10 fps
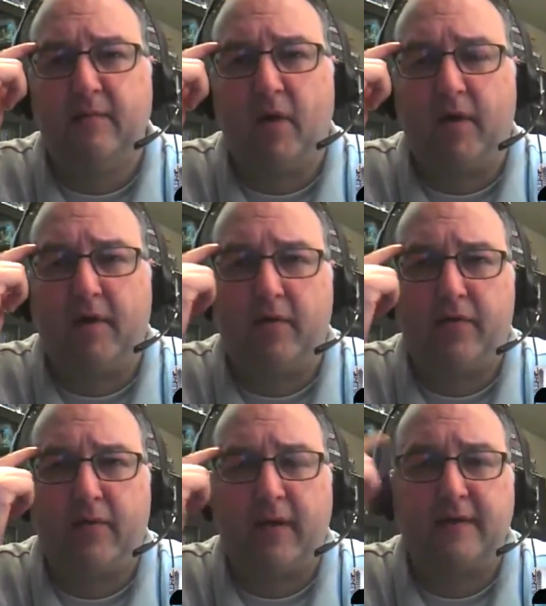Mario
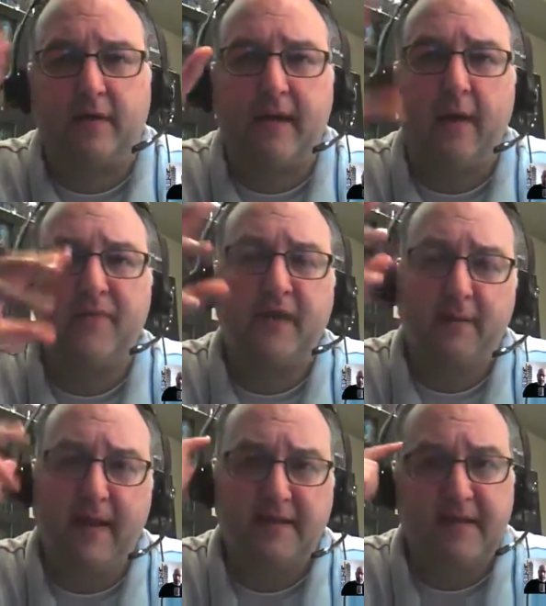3. So now I'm
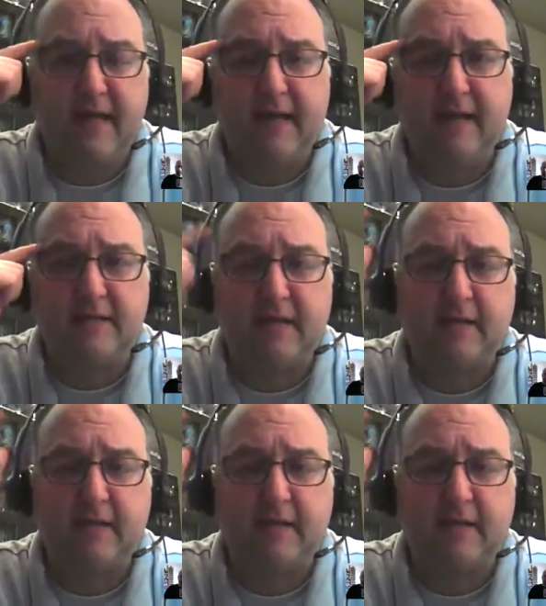thinking back to the NES,